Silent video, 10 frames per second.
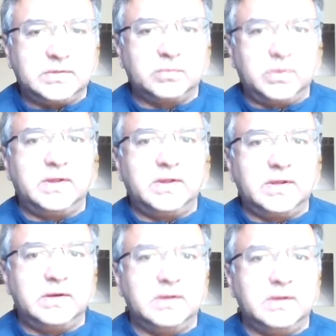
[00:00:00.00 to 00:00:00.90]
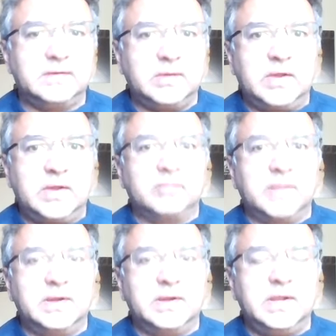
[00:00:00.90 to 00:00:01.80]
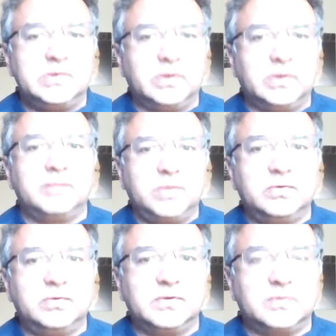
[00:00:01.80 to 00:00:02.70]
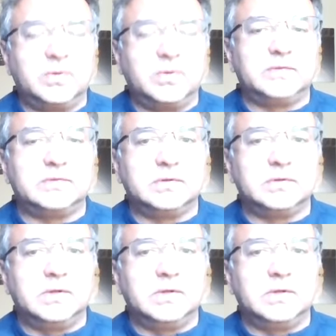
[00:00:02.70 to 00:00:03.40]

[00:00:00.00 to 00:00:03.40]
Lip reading: It's one of that entities that is by nature going to pose this question.